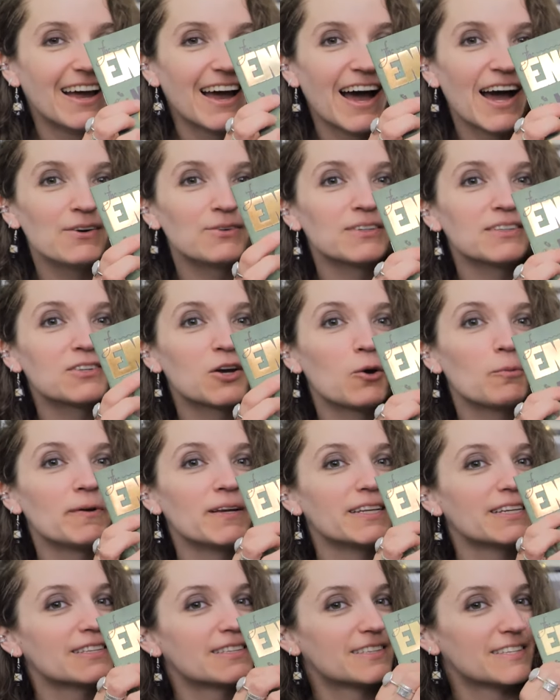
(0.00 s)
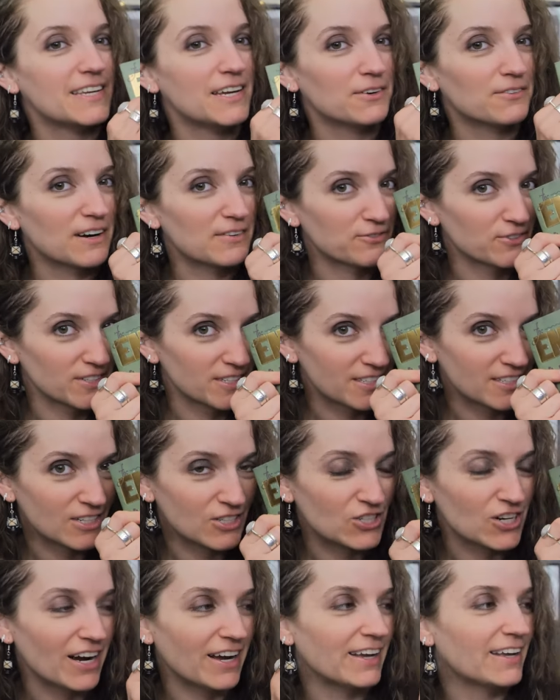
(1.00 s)
I was hoping to see a reference to
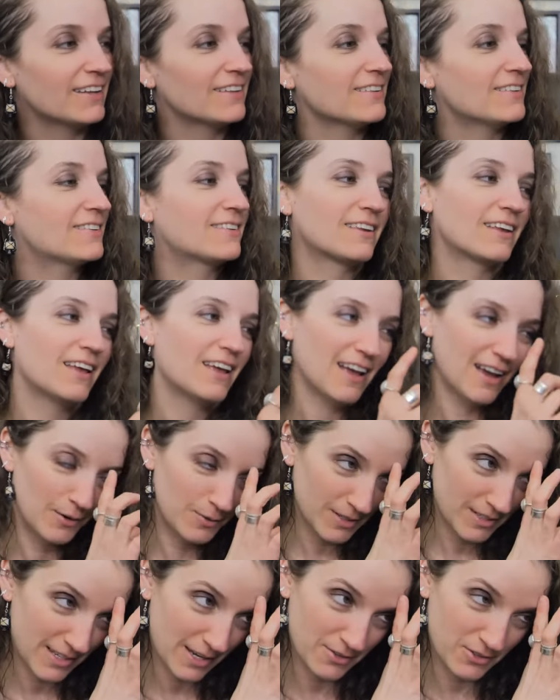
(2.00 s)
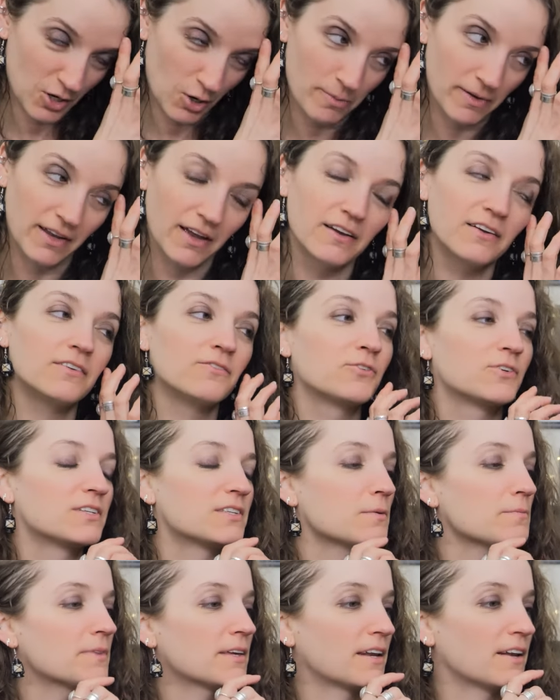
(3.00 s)
giants. I will say I was hoping for
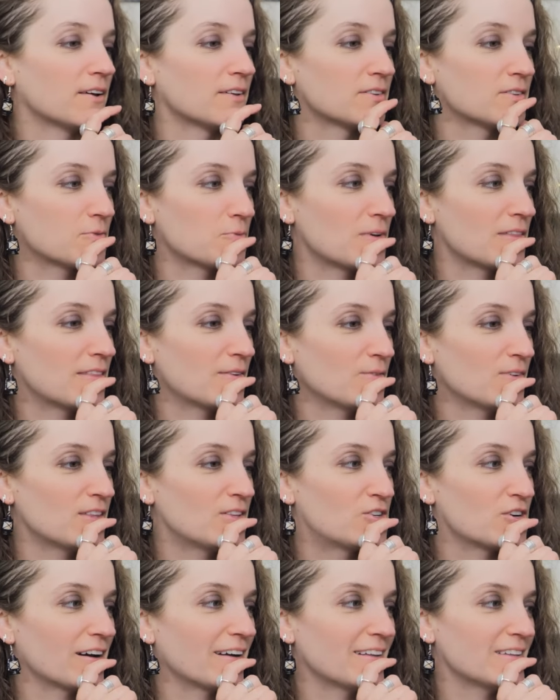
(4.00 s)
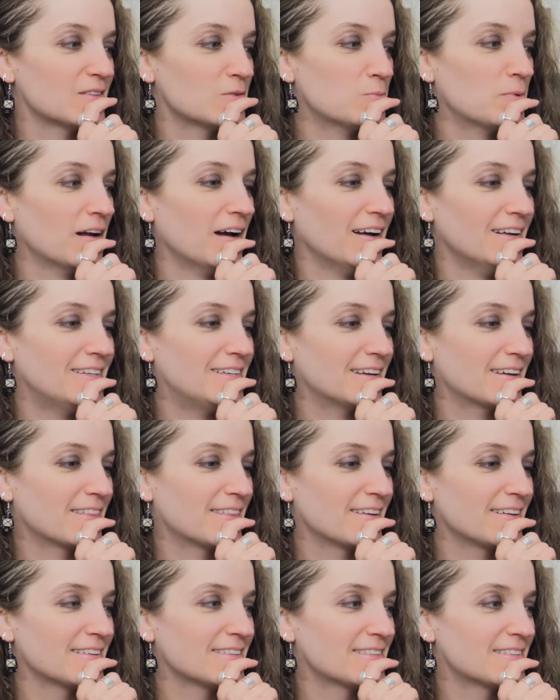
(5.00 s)
something else with giants, but I dig
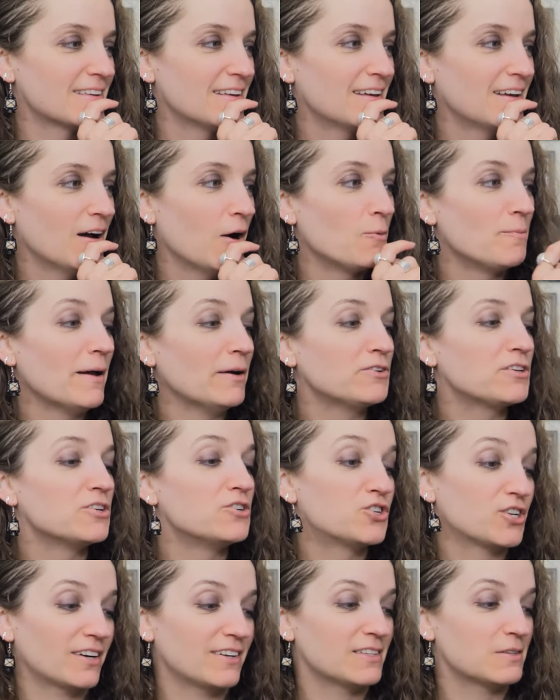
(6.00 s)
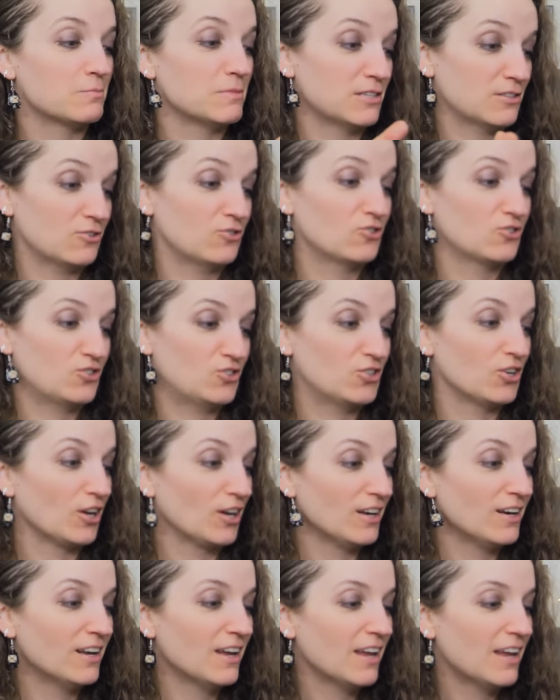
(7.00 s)
this. Oh, mountain giants
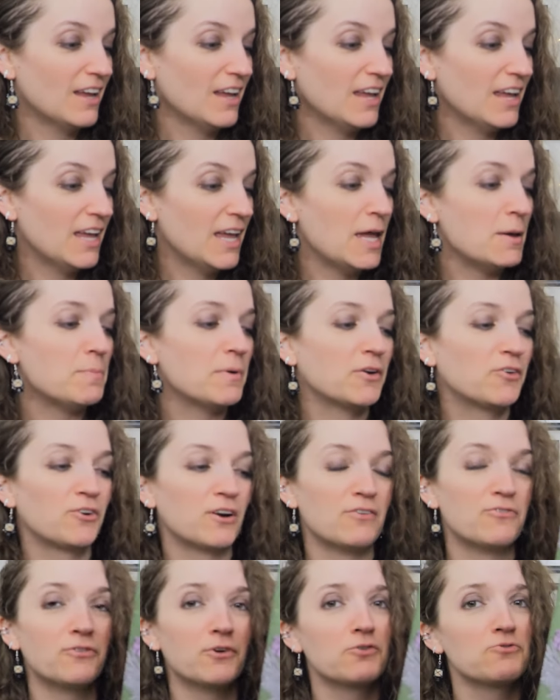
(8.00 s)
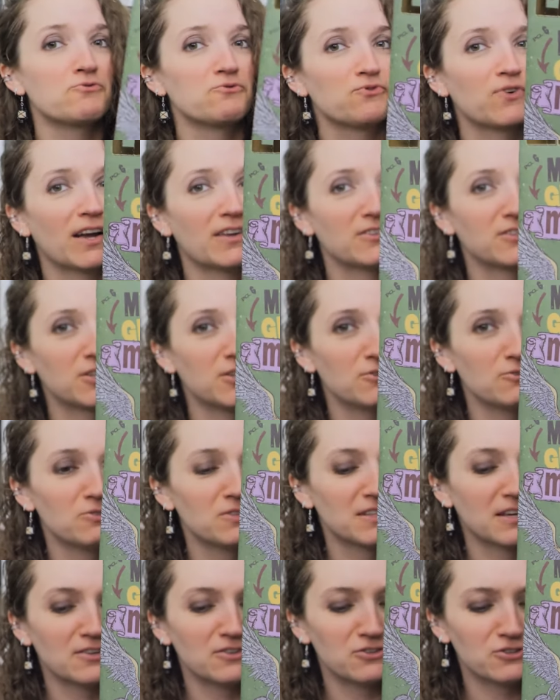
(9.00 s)
misunderstood. Hippogriff rescue
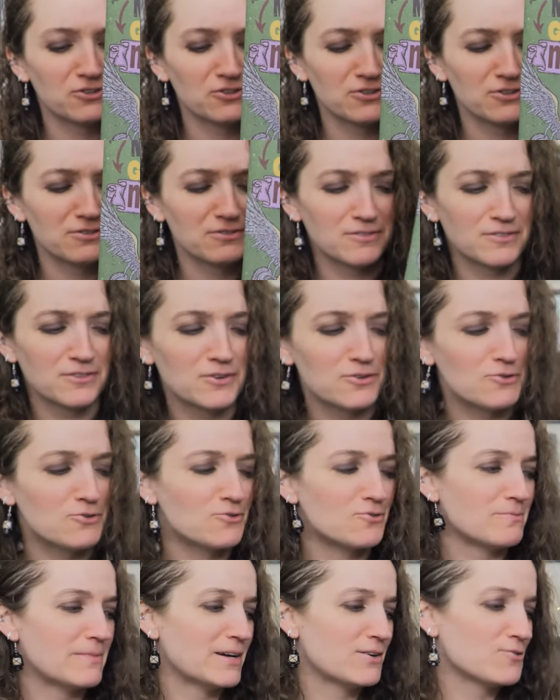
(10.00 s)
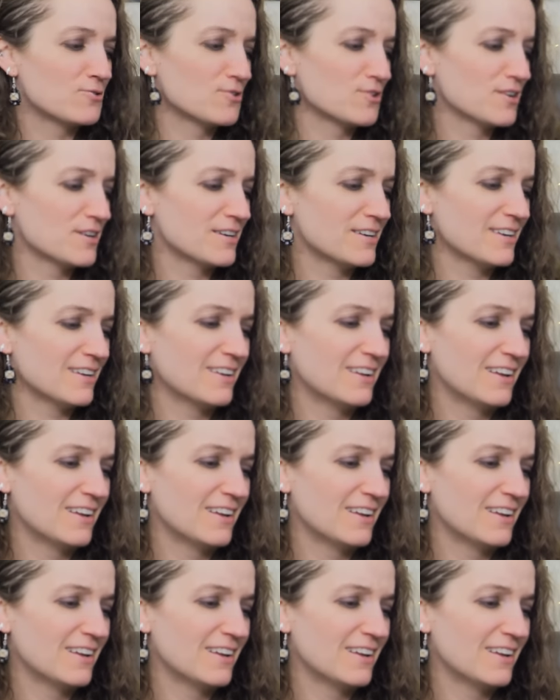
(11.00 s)
center. Oh my god.